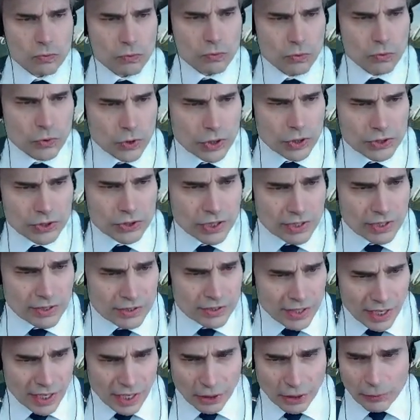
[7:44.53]
couldn't she
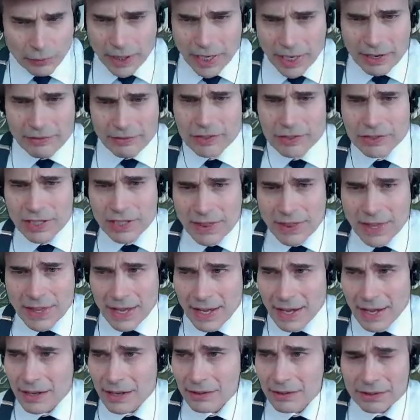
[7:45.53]
sell whatever's in the
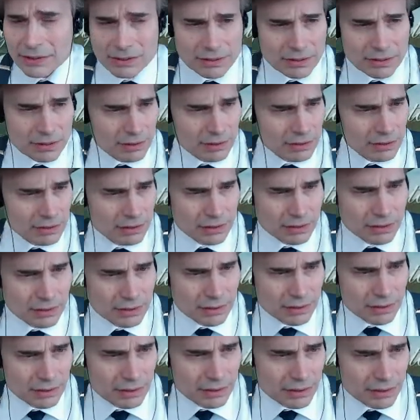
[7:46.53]
house?
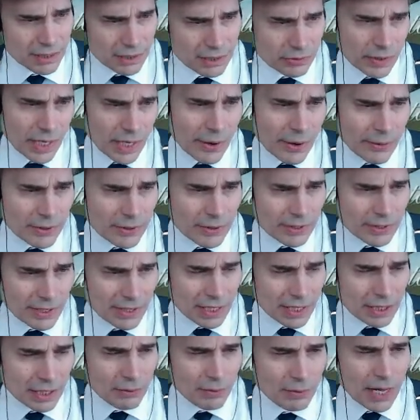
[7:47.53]
That's what I was
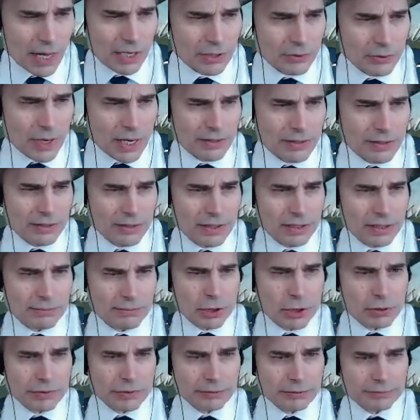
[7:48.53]
thinking while I was watching this
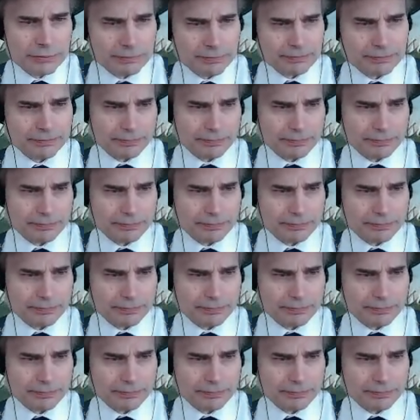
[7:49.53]
movie.